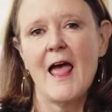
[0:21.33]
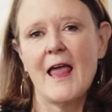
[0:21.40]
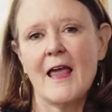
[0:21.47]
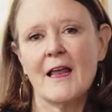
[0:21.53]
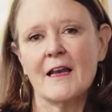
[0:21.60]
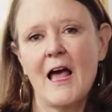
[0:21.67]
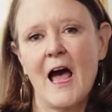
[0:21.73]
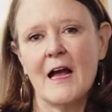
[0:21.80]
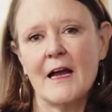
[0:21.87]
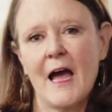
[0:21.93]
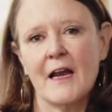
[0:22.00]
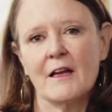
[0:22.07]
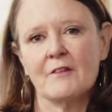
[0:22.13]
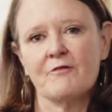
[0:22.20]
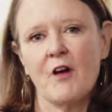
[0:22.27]
and I
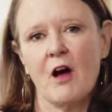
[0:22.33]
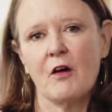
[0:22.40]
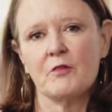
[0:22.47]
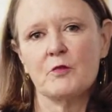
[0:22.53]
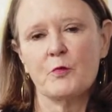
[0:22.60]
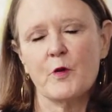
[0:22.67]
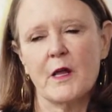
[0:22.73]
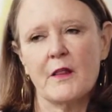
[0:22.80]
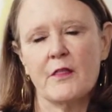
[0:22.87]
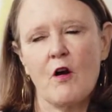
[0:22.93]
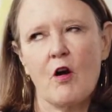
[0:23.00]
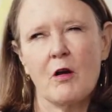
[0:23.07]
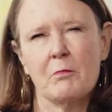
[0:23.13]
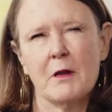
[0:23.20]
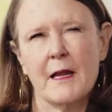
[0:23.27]
got involved with
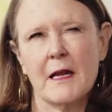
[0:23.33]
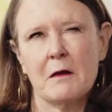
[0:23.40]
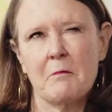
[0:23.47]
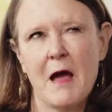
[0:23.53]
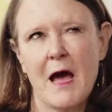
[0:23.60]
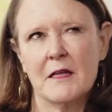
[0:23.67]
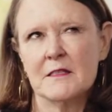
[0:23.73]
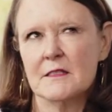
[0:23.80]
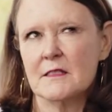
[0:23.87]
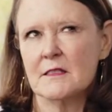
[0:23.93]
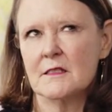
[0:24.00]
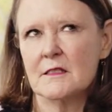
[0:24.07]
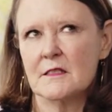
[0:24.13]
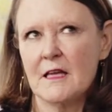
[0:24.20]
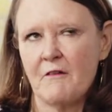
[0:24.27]
Art Blink about
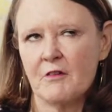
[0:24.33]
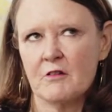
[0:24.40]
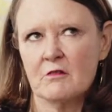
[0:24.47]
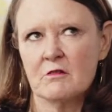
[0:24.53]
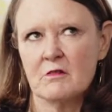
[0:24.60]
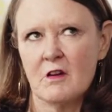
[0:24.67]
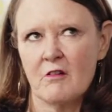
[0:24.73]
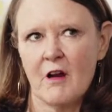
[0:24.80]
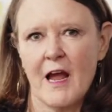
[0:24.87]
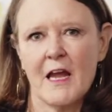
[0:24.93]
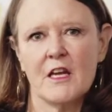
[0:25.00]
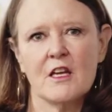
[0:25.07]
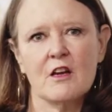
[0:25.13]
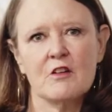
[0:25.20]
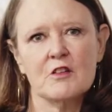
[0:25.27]
7 or
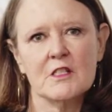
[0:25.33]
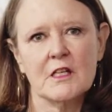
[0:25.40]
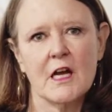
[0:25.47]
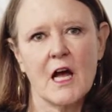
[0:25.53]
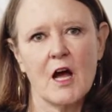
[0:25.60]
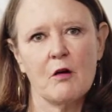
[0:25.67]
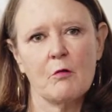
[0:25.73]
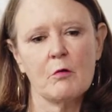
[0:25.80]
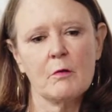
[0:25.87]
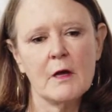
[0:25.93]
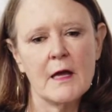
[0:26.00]
8 years ago.